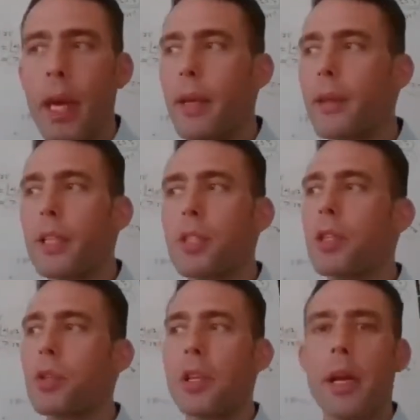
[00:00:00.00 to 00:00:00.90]

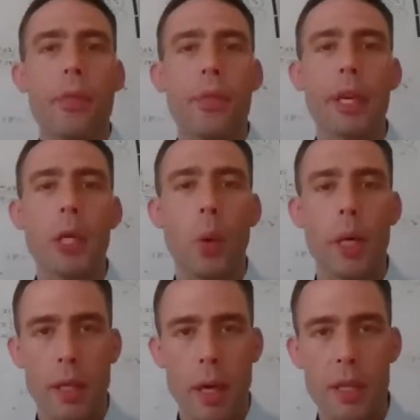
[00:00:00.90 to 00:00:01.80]
There's usually a
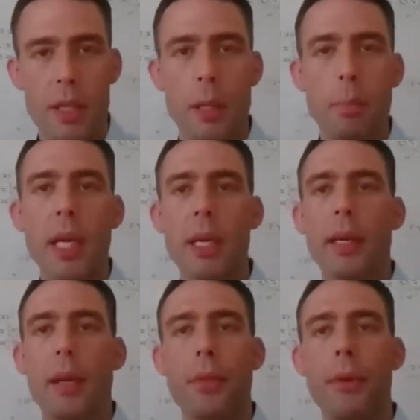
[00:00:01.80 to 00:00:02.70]
3-to-1 concept,
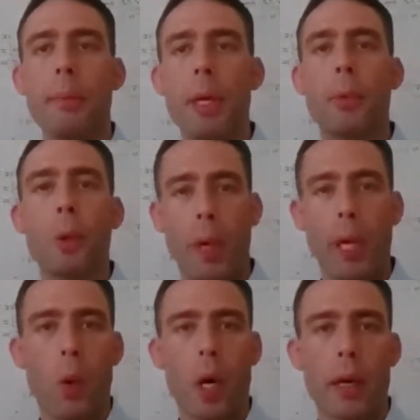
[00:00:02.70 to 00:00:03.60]
meaning that 3 people
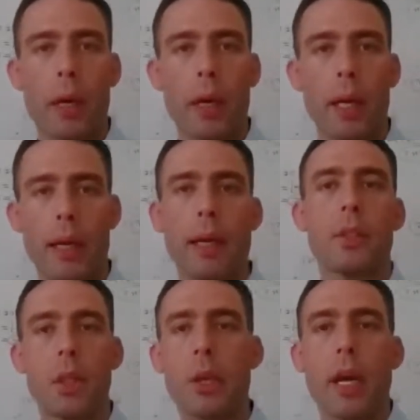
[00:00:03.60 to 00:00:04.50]
pay 1, and
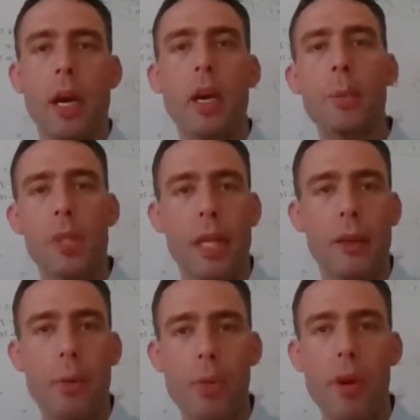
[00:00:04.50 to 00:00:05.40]
then so you get
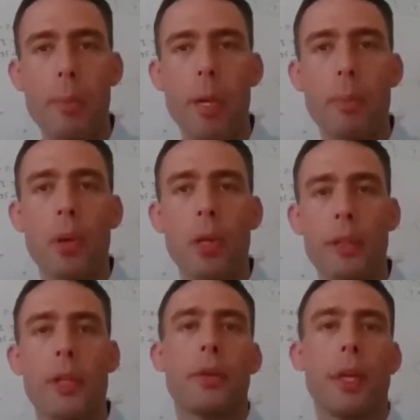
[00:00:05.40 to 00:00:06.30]
100% from 3 people,
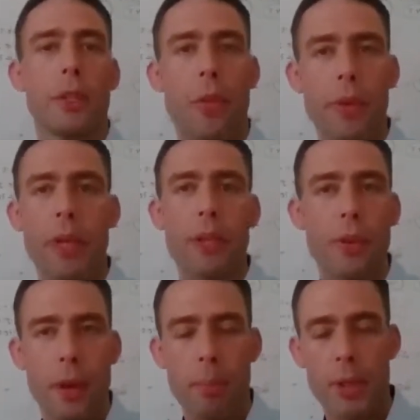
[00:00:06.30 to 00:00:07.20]
and then you're
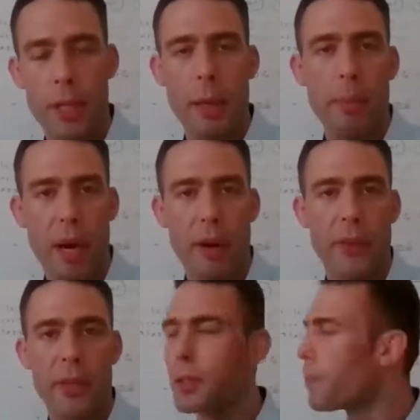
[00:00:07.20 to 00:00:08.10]
300% in
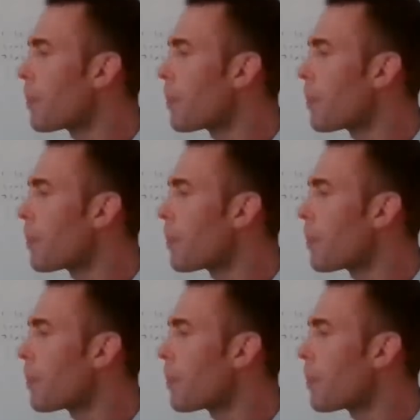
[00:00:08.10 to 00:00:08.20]
profit.